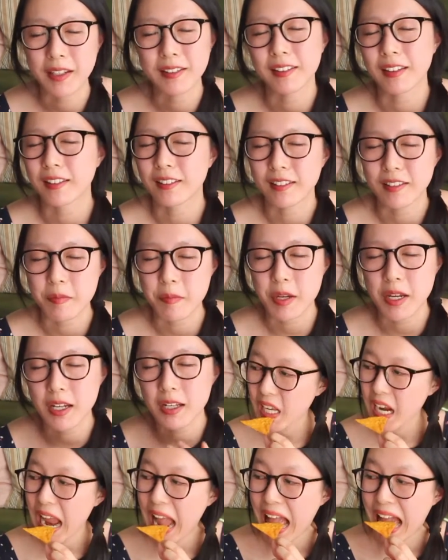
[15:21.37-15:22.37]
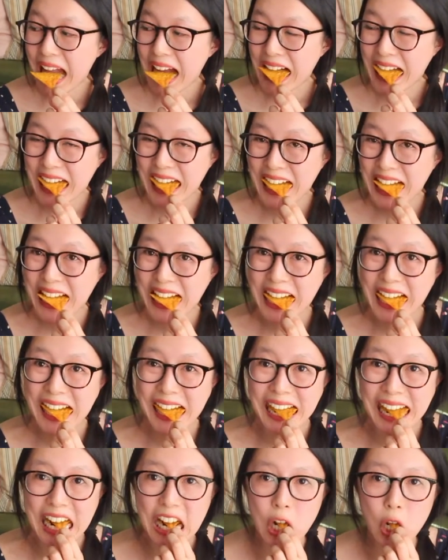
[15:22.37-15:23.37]
sense to me.
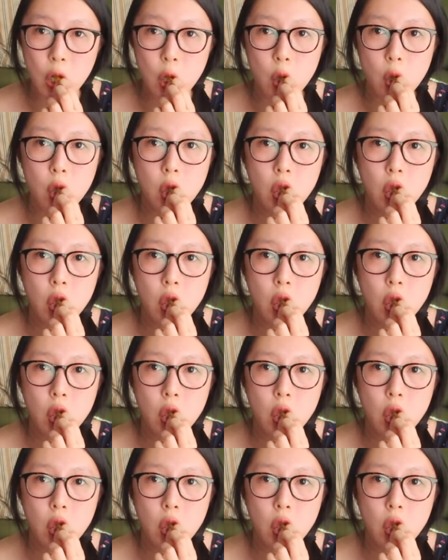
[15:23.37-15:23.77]
Ow.